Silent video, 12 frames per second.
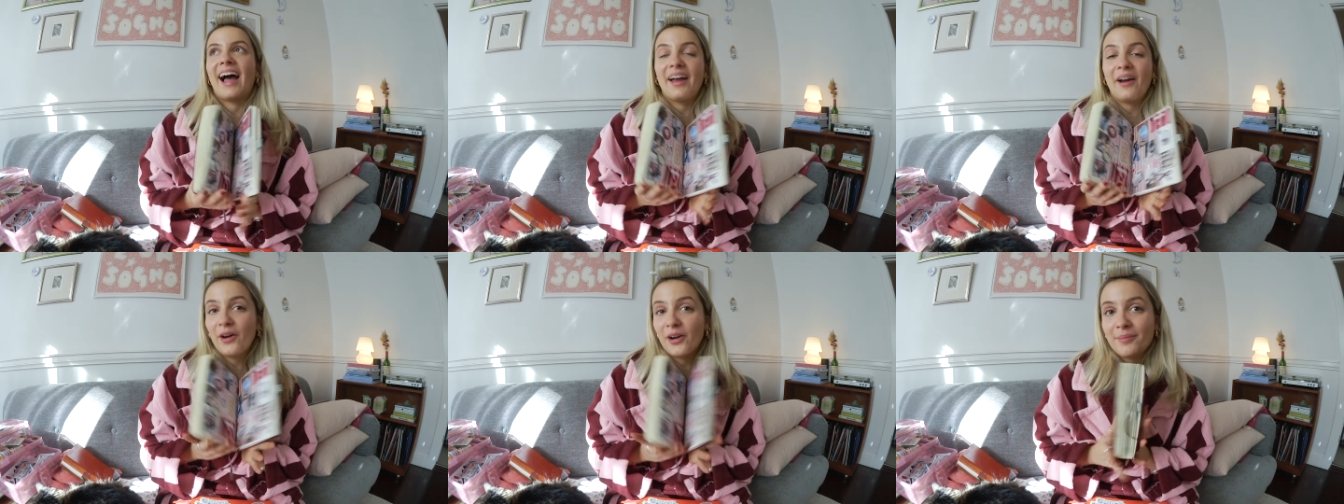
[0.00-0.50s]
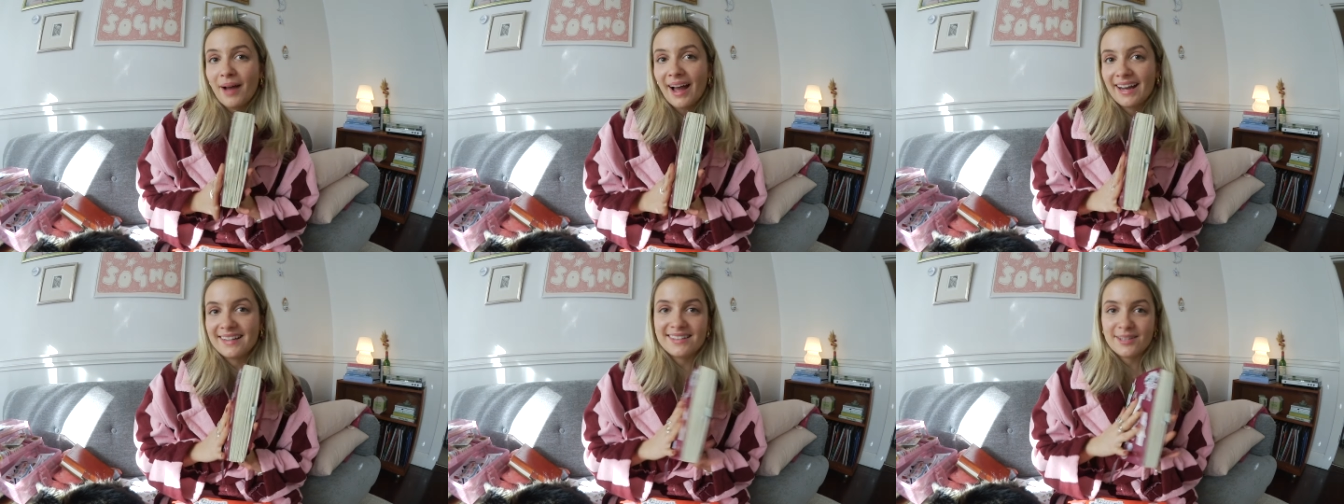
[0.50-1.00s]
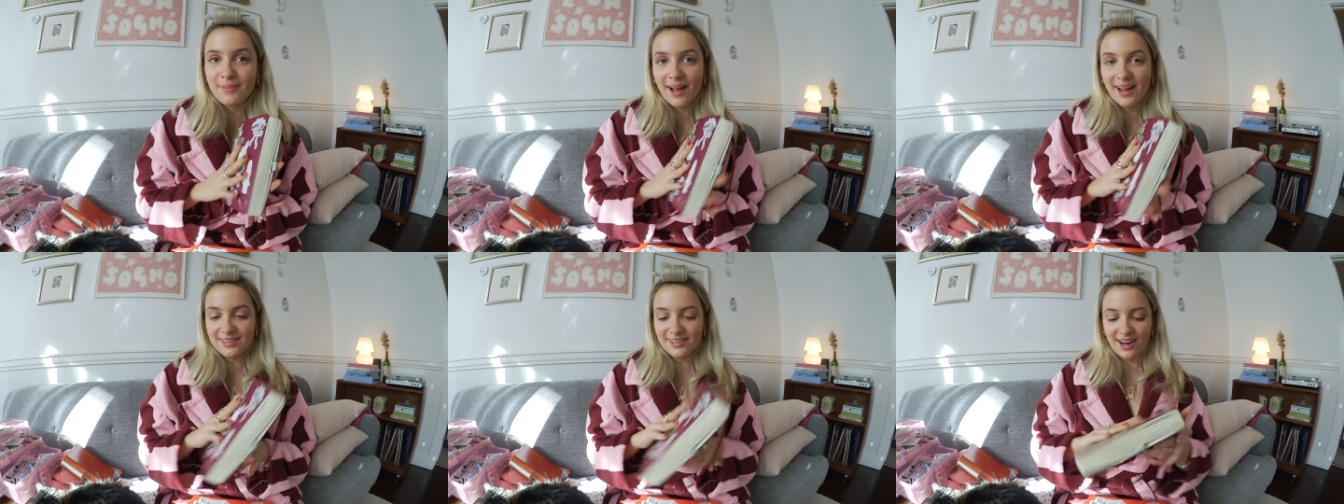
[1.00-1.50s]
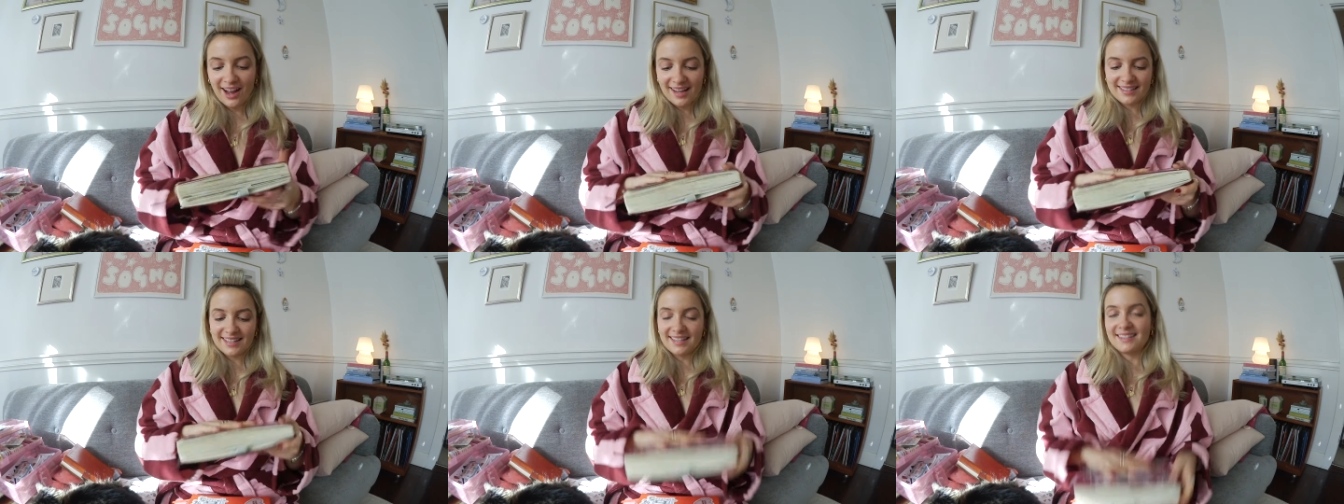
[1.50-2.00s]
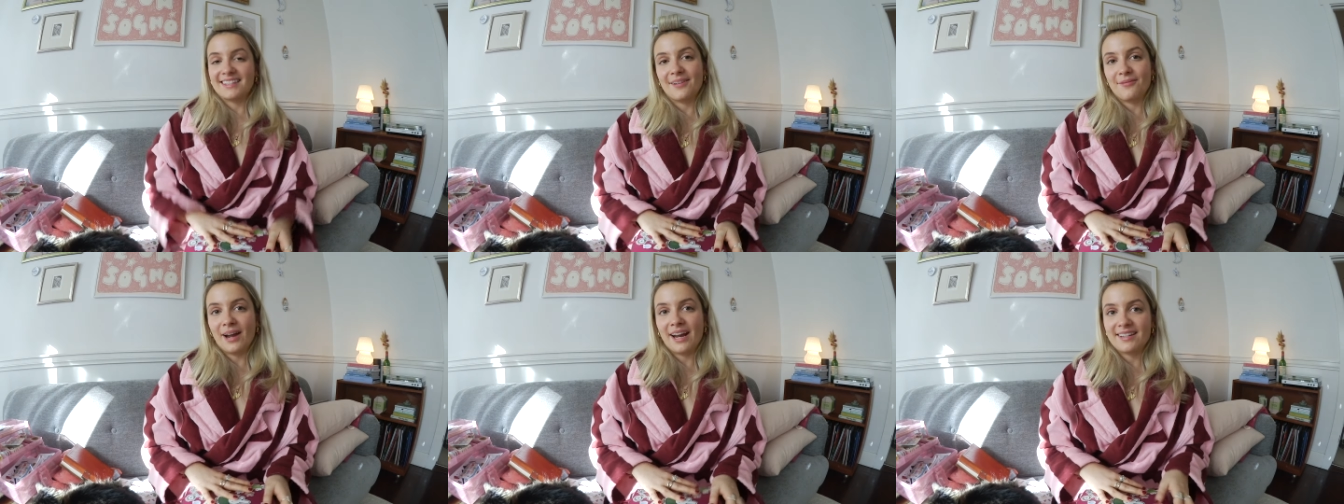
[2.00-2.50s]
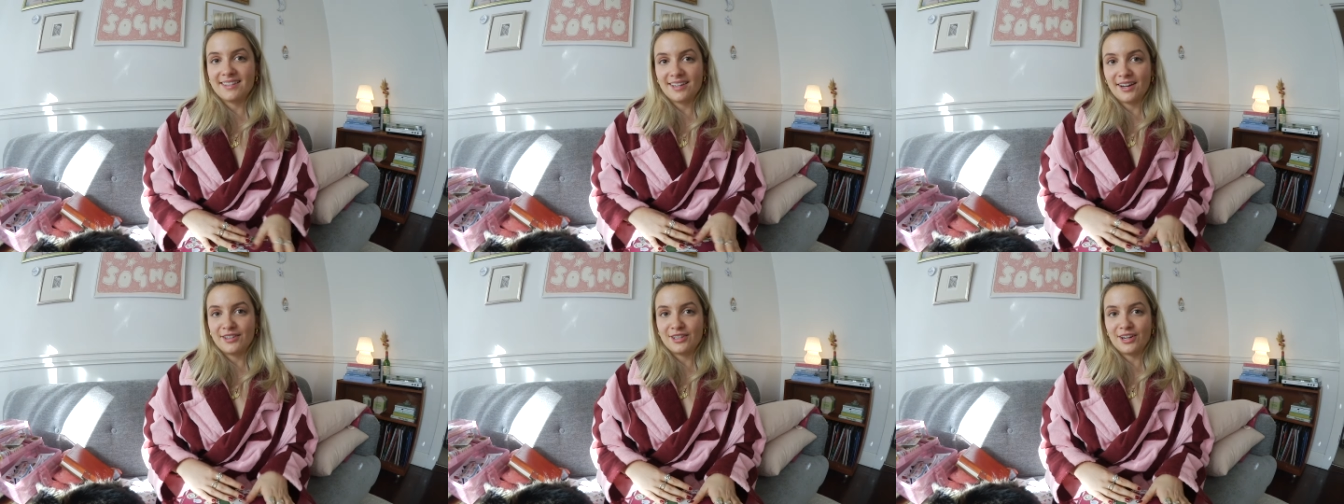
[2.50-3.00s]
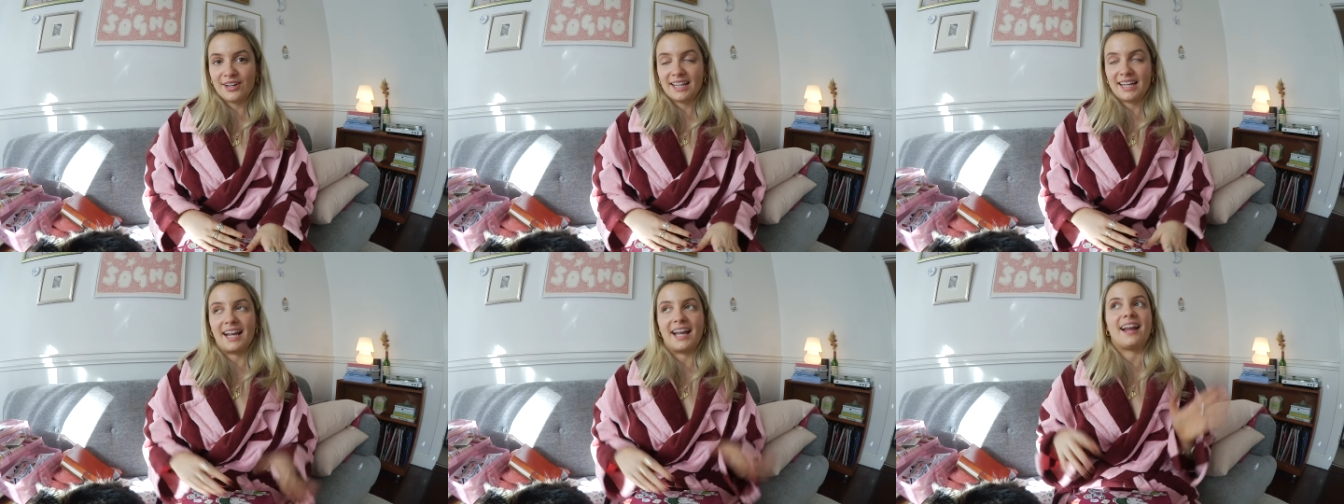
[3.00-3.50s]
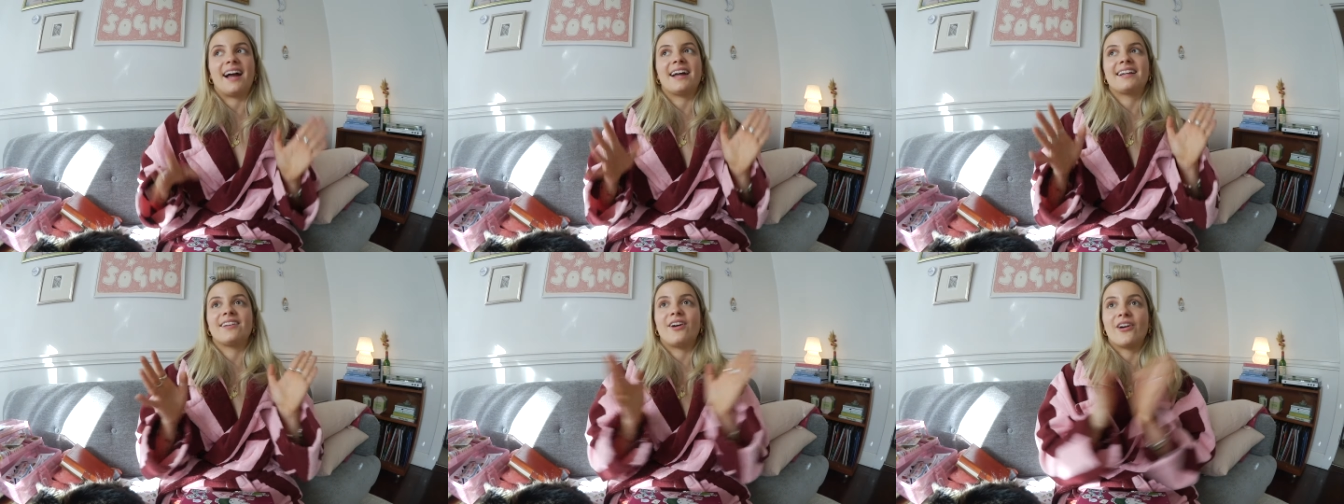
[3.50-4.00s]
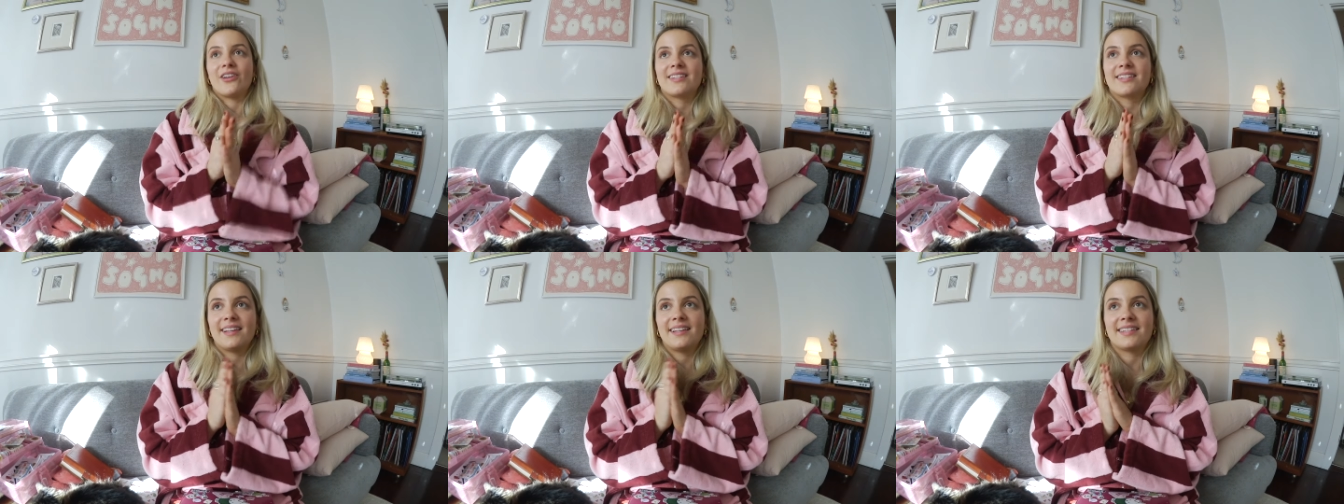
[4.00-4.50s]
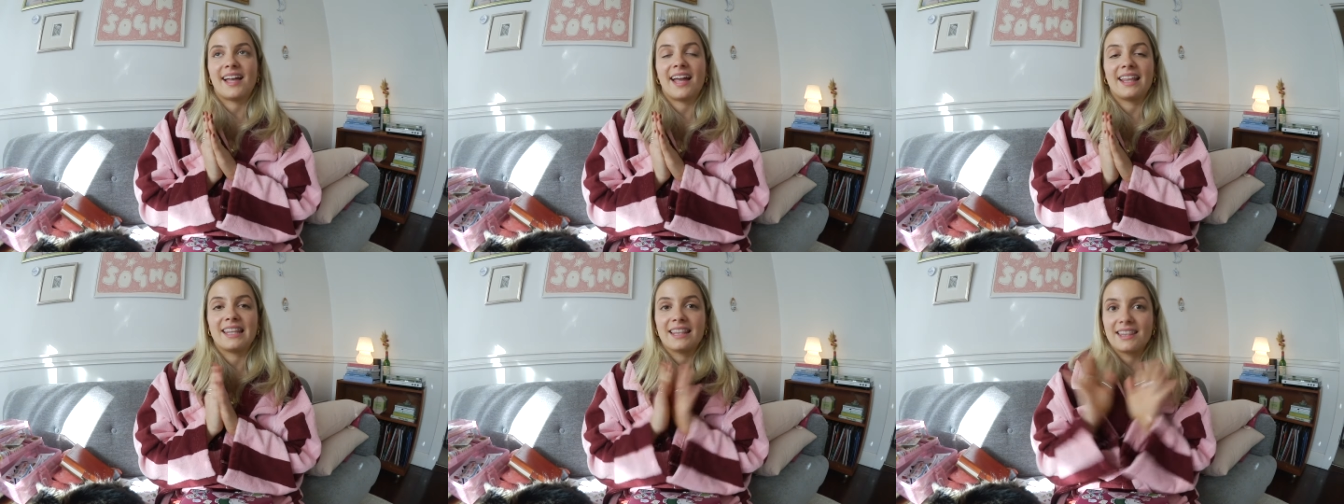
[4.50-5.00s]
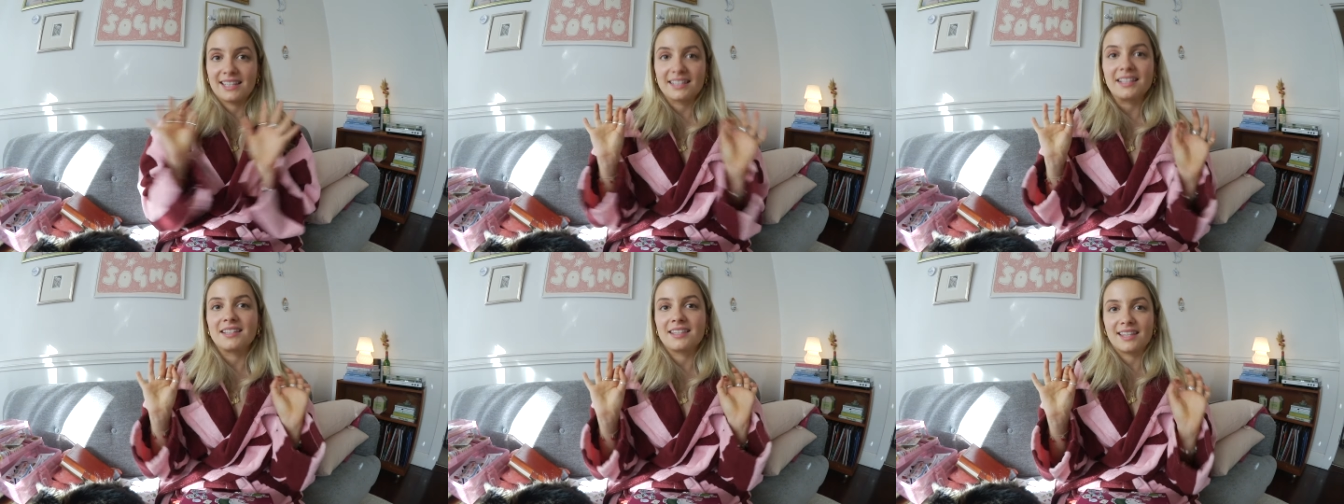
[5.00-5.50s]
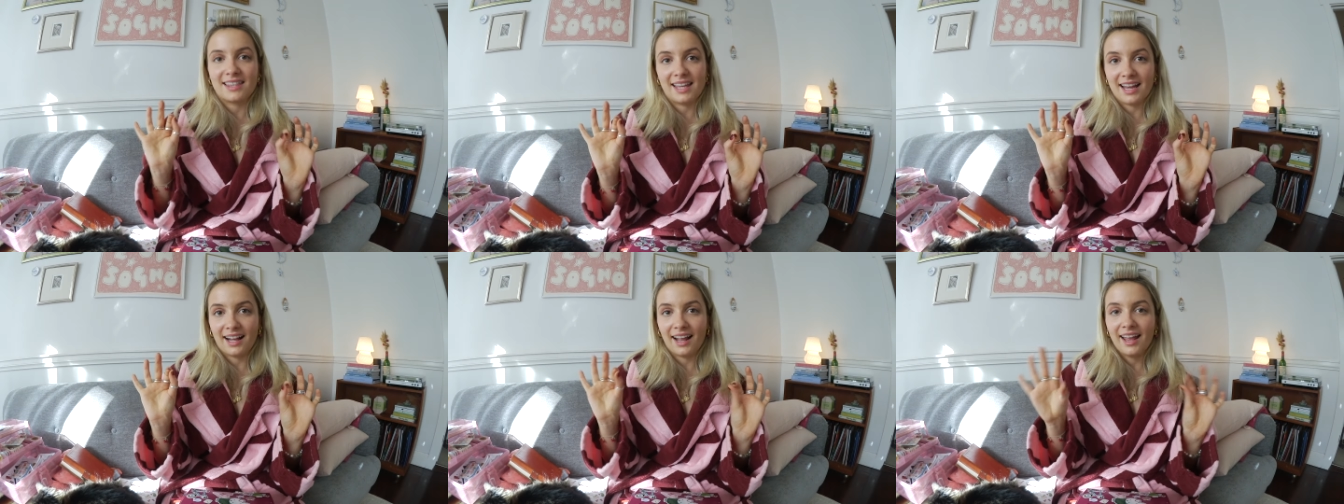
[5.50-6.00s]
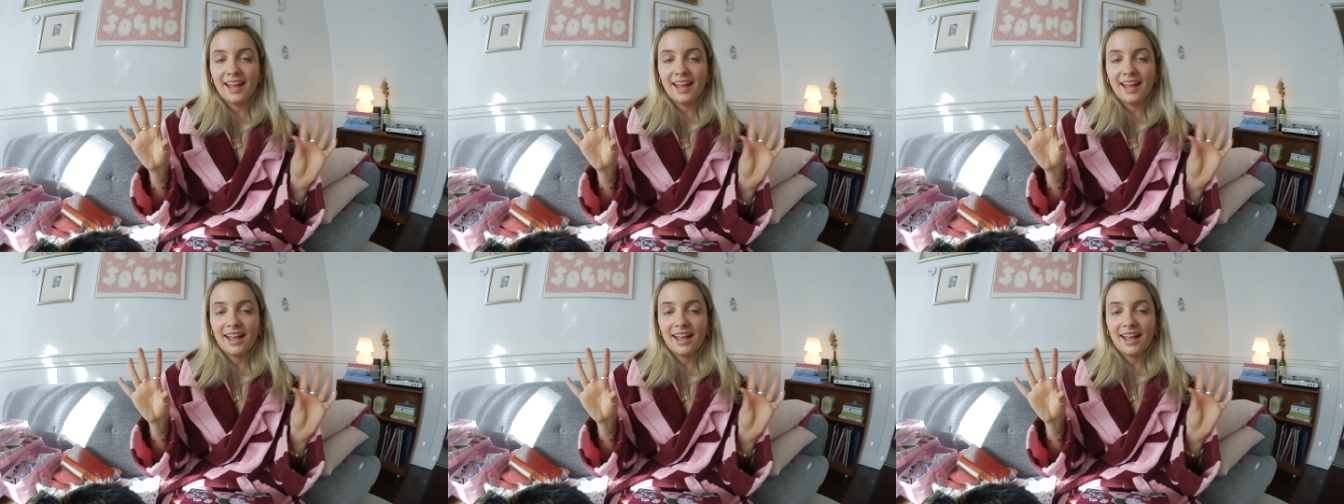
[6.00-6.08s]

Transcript: I hope I inspired you guys in some way to start journaling, and I can honestly say that this is the thing